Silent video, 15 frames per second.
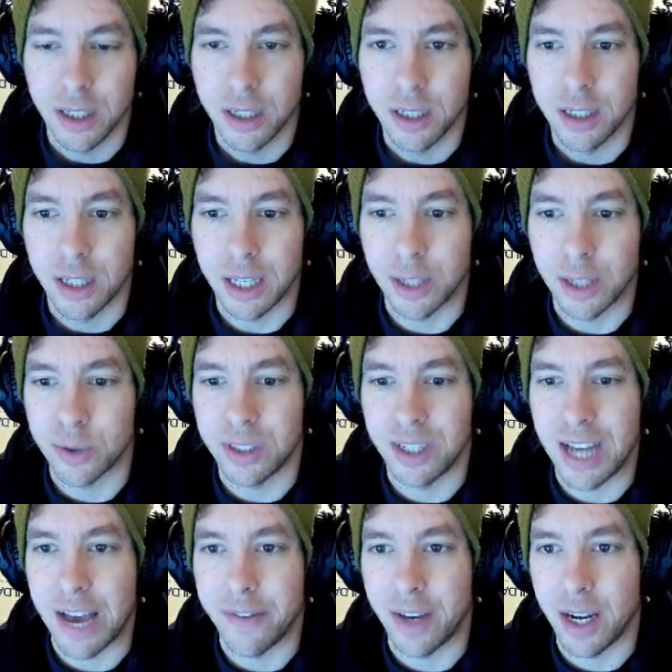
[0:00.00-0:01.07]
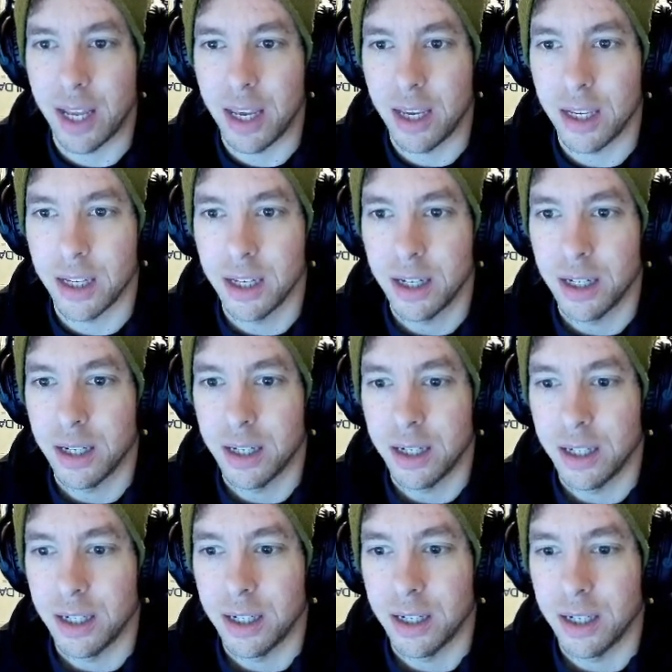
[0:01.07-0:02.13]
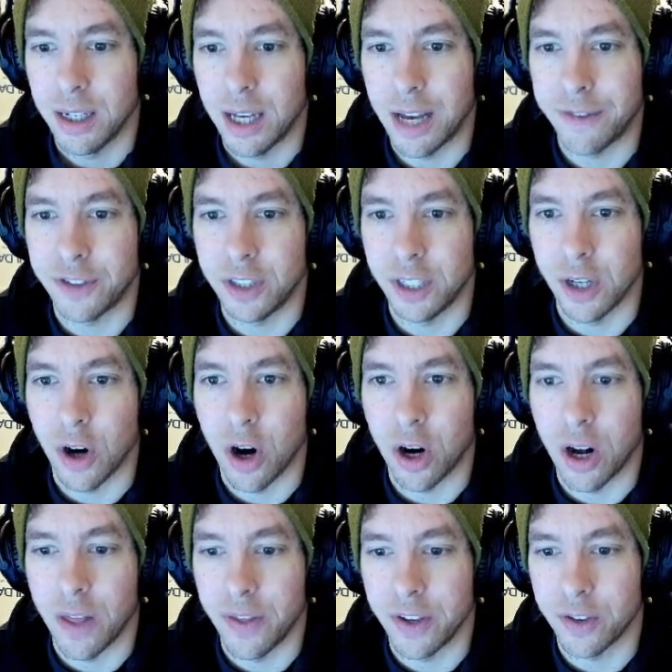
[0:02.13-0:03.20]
Like this one didn't have any. FCR on this